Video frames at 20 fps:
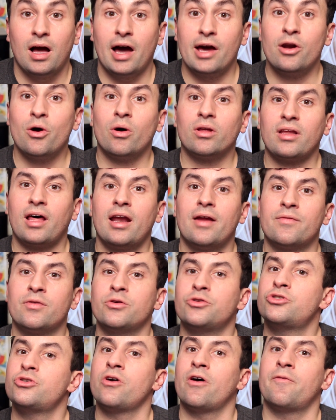I know a lot of
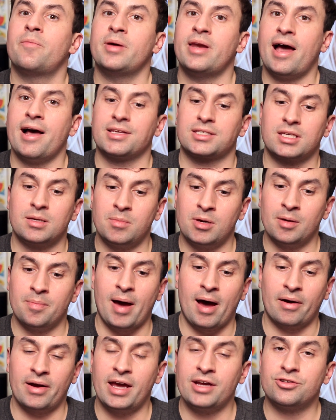you too have been asking me
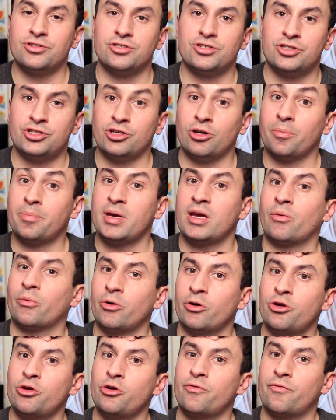about Agents of S.H.I.E.L.D. being
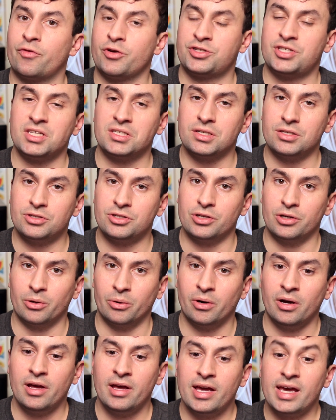renewed for Season
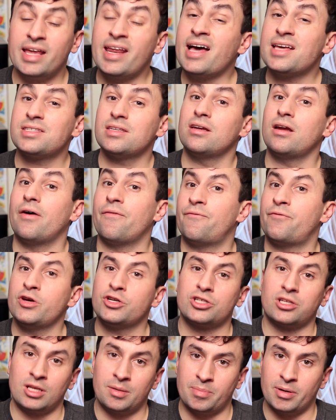2. It hasn't
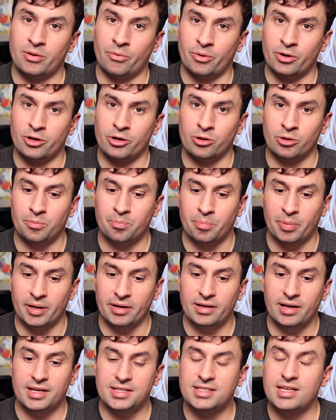officially been renewed,
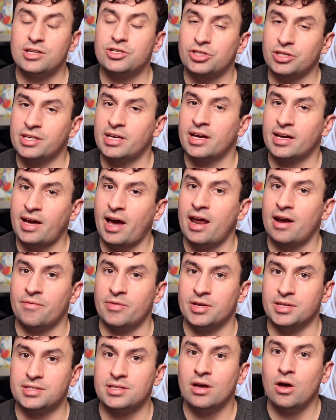but essentially it kind of
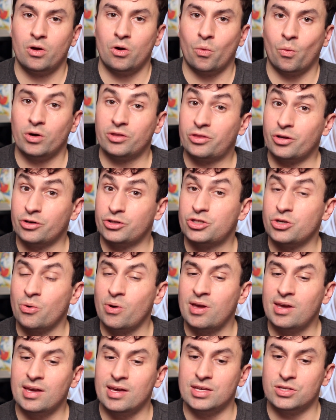is, what they're
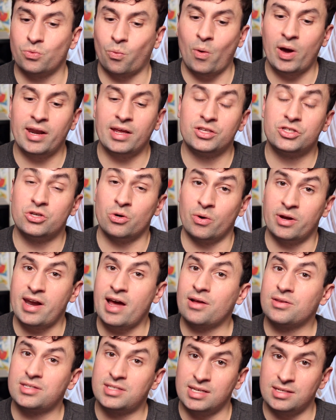doing is waiting to
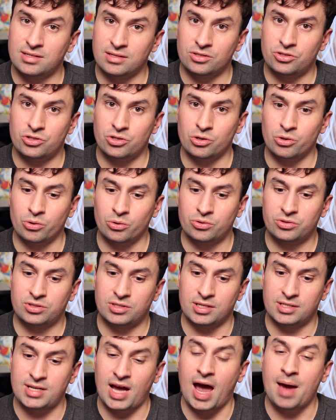announce season 2
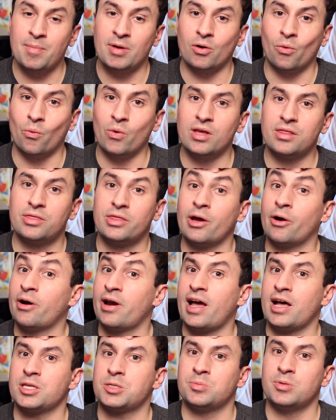to time it with their
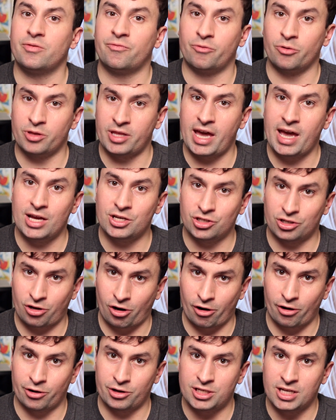announcement for the Agent
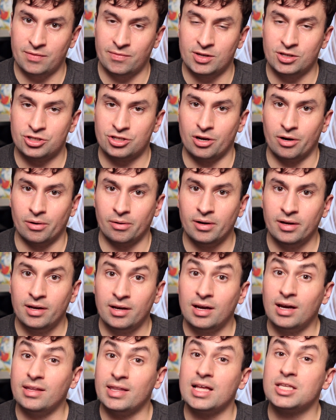Carter TV show,
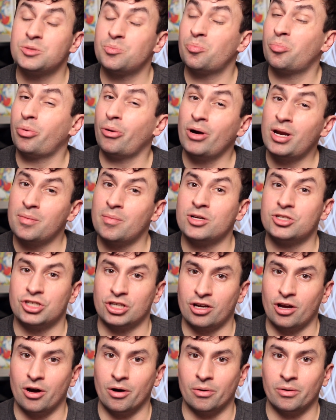and that's pretty much
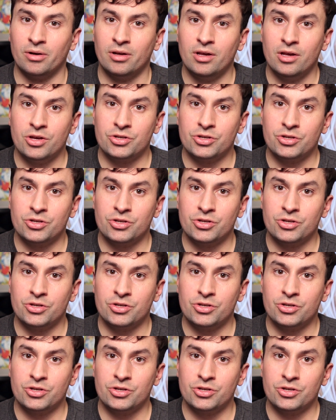a go.